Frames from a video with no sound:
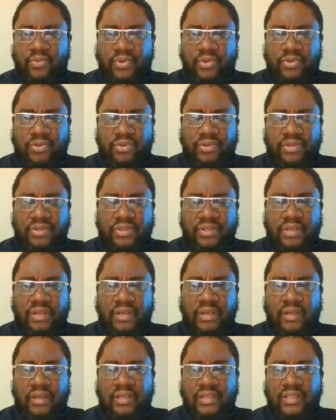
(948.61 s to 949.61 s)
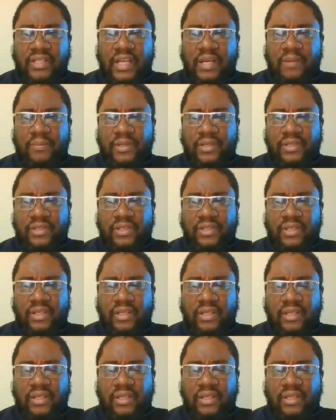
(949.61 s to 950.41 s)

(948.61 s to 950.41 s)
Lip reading: which was established